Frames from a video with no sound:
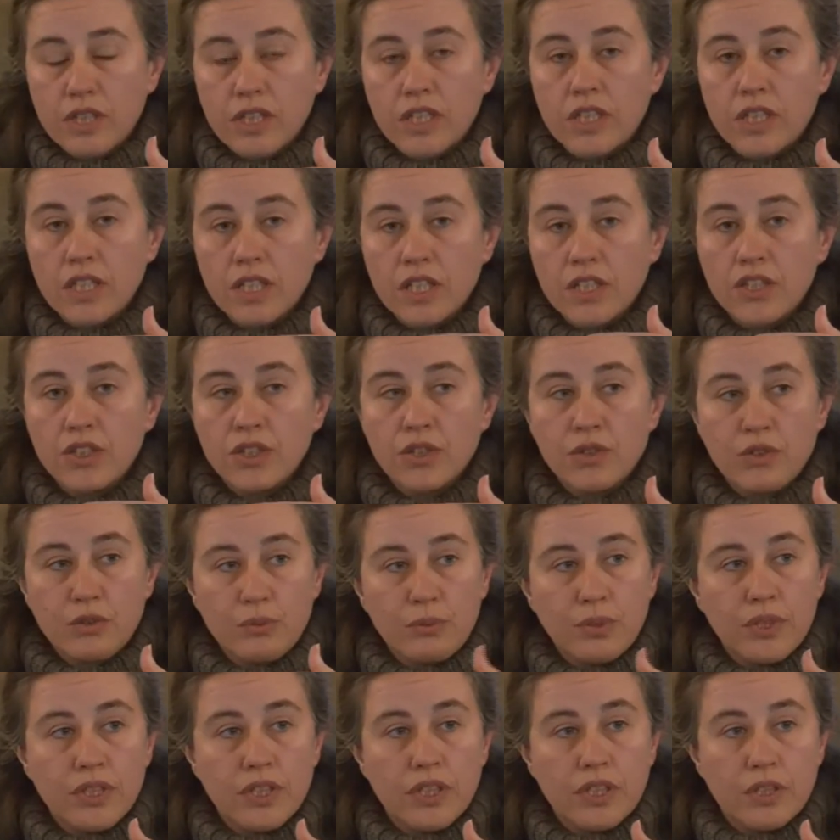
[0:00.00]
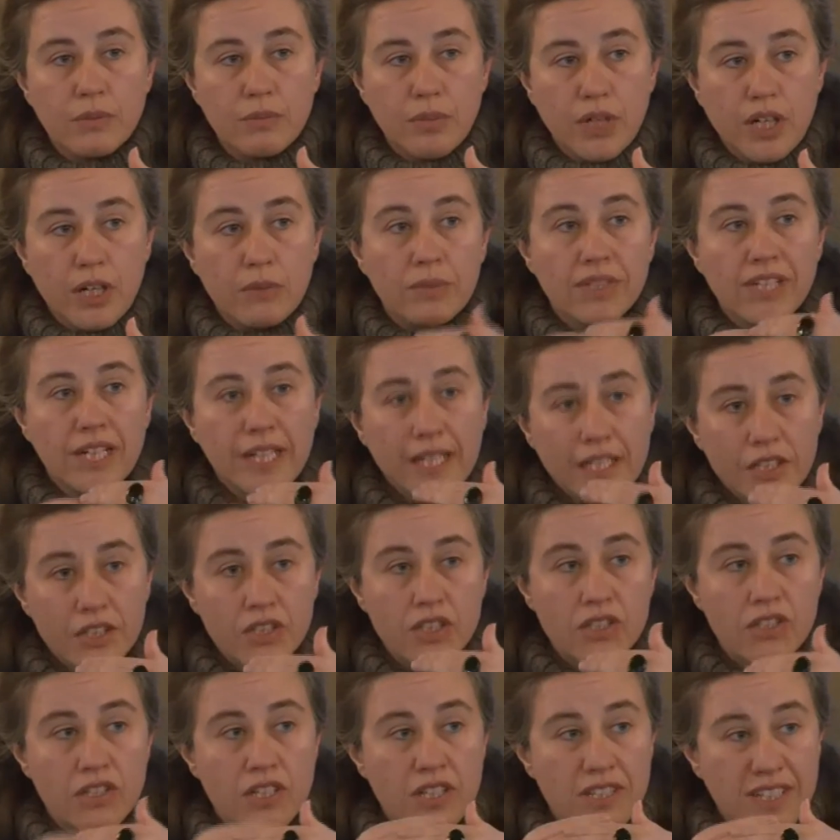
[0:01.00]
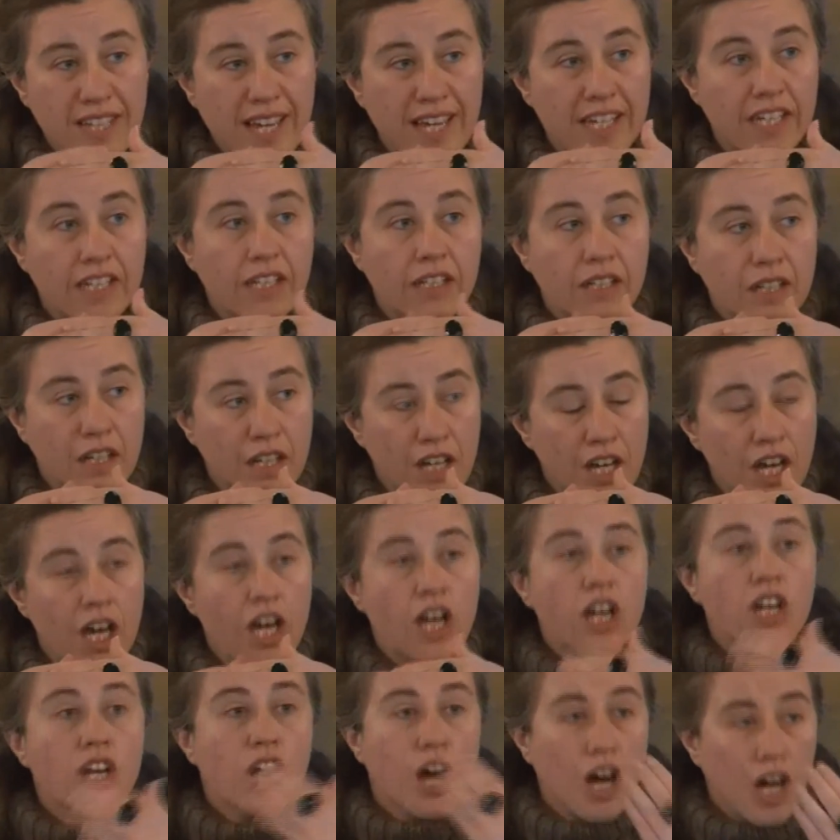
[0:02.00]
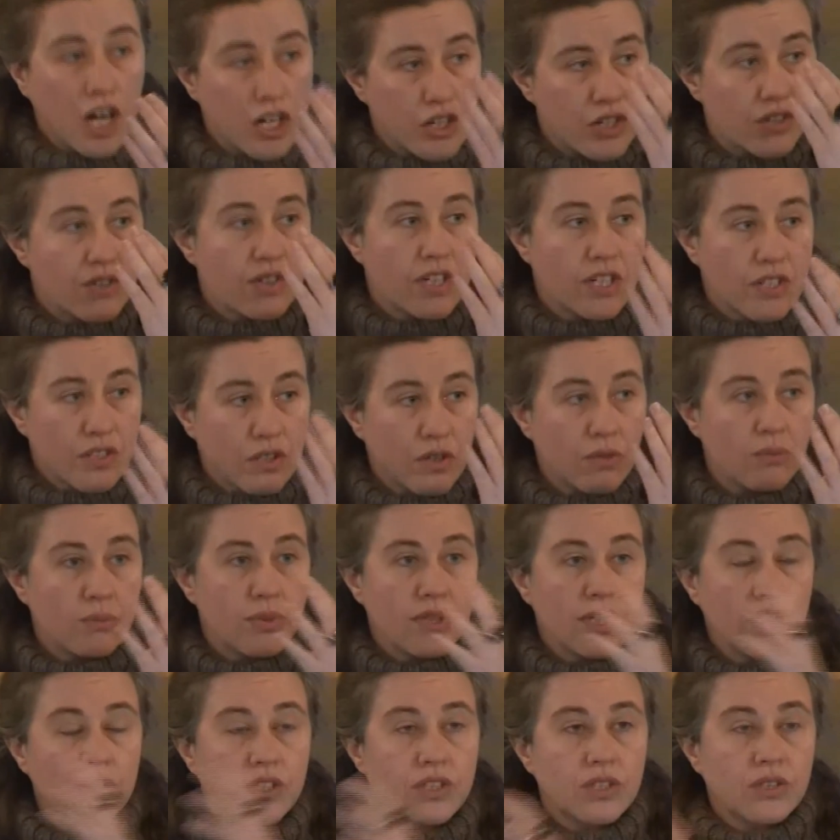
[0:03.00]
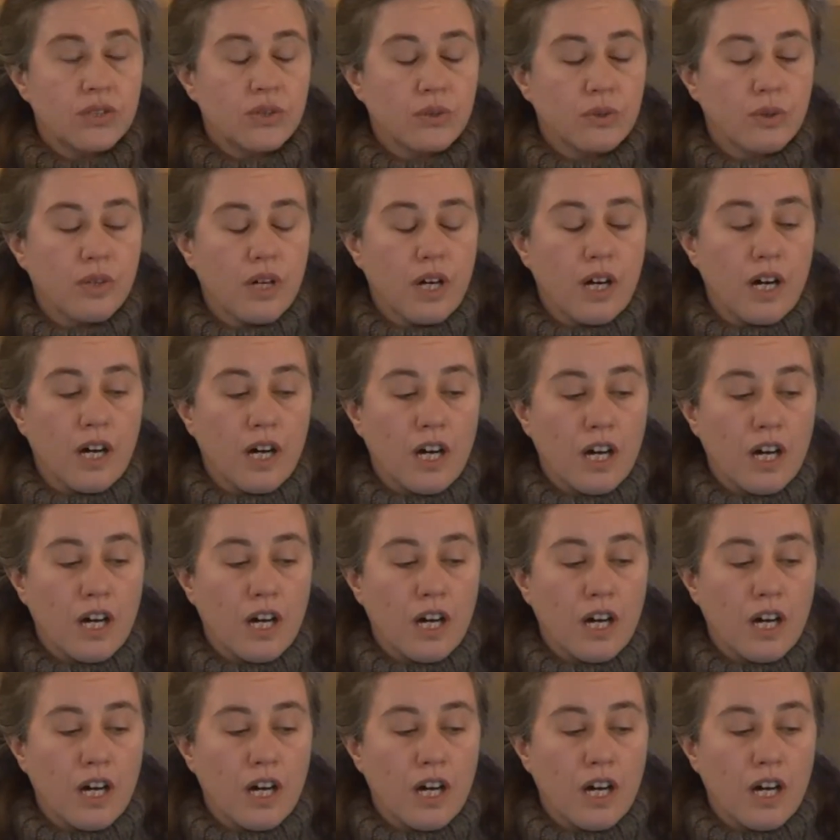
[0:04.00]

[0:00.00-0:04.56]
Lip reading: in European Parliament elections is getting larger as compared to